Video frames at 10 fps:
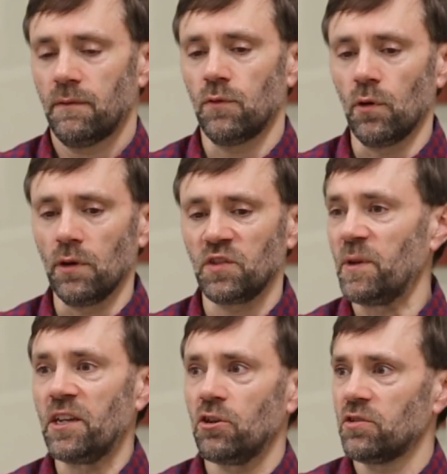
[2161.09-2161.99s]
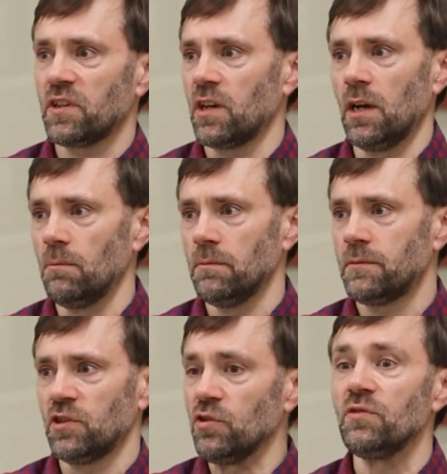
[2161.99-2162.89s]
for a speaker to come
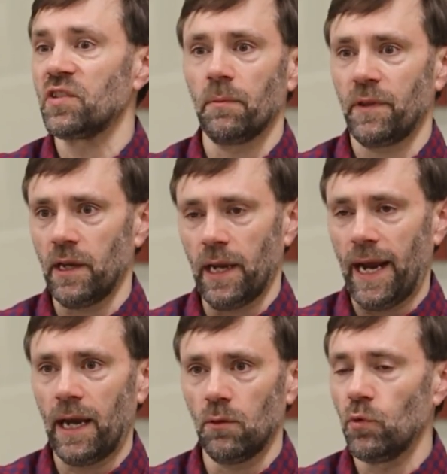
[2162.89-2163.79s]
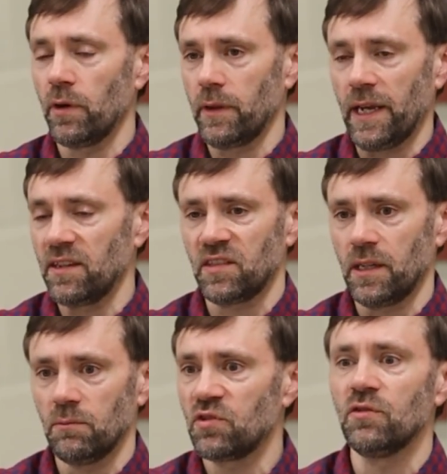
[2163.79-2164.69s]
to do something at one of the
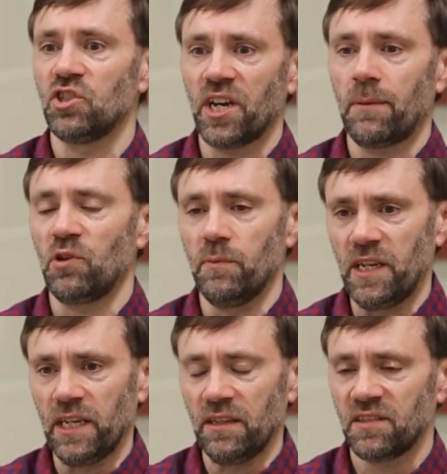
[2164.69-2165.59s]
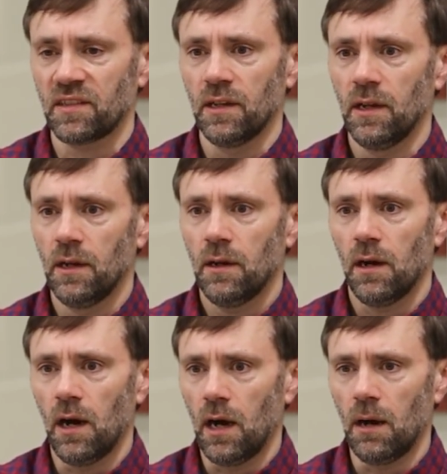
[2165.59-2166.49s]
ACM student chapter meetings.
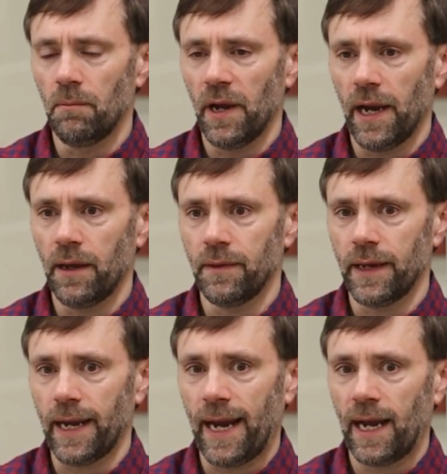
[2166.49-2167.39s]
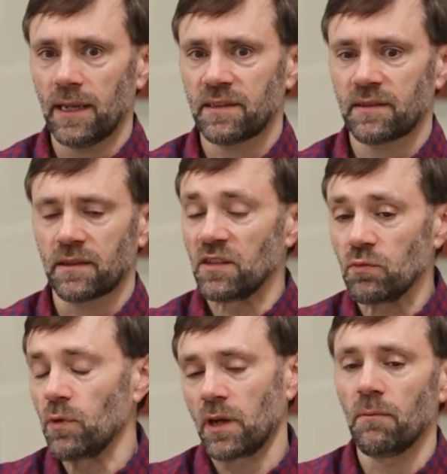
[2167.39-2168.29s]
And they asked, because
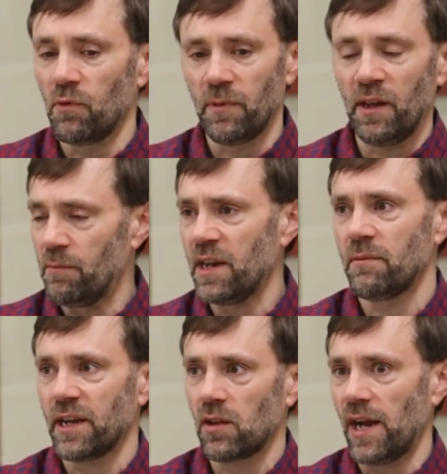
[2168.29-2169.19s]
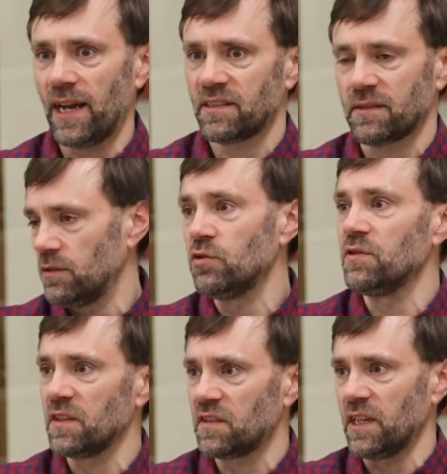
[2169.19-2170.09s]
a couple of them had been in my class in
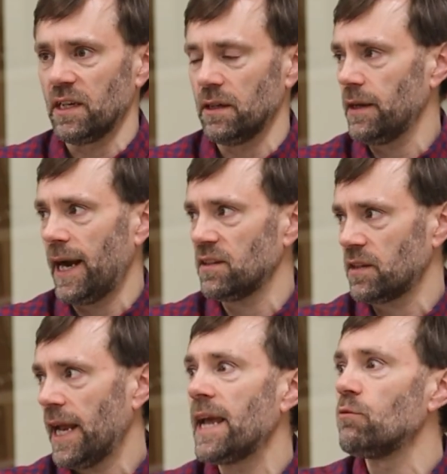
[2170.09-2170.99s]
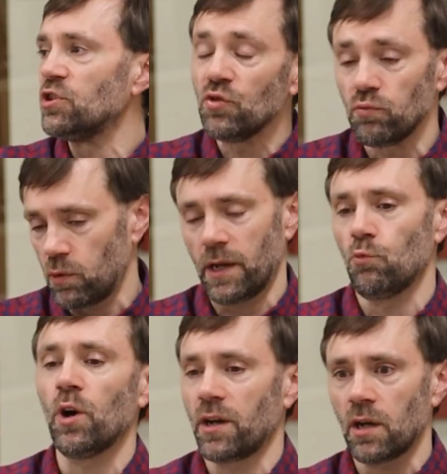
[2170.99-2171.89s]
216, and asked, hey, would you
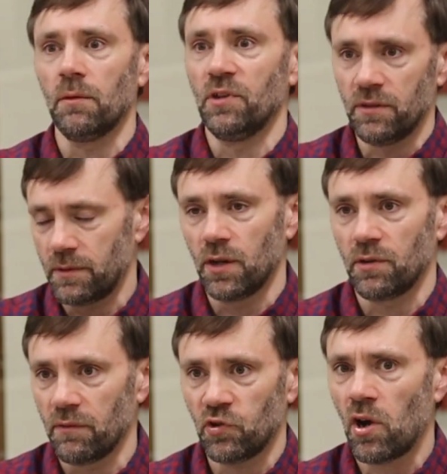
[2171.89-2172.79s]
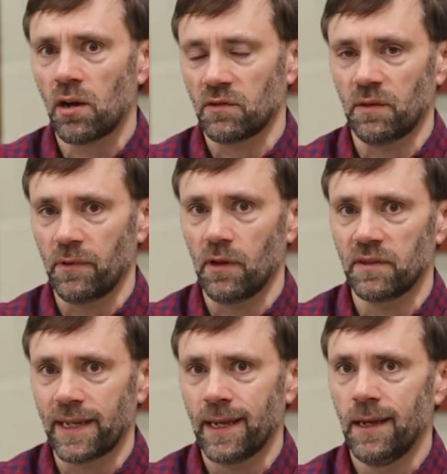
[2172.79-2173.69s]
want to come and give a talk or something? I
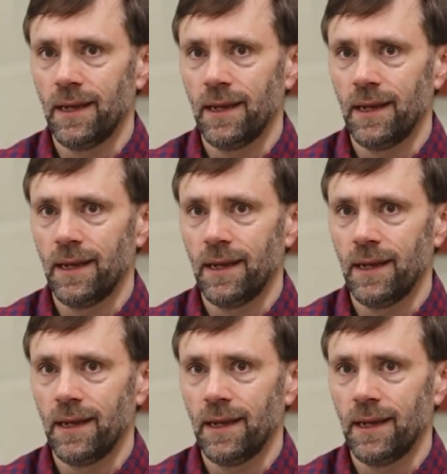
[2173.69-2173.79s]
was like,